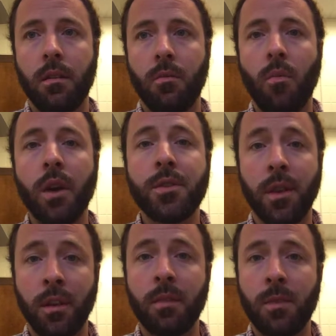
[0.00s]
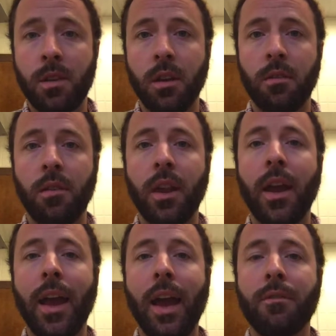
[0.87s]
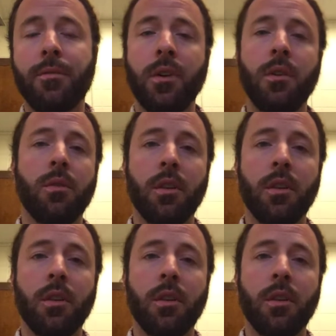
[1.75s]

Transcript: watching the material that I have for you or